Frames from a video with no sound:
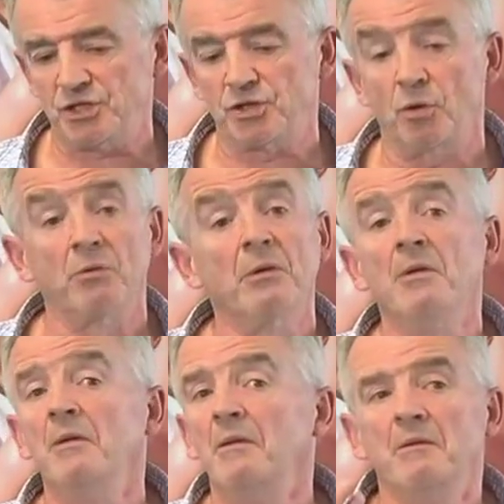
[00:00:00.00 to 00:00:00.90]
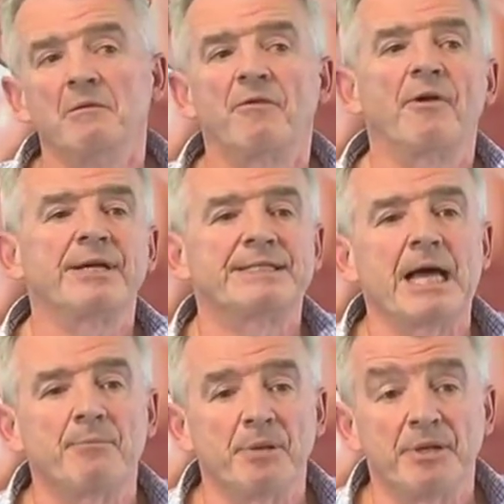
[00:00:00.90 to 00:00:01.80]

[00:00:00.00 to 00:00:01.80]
So for example,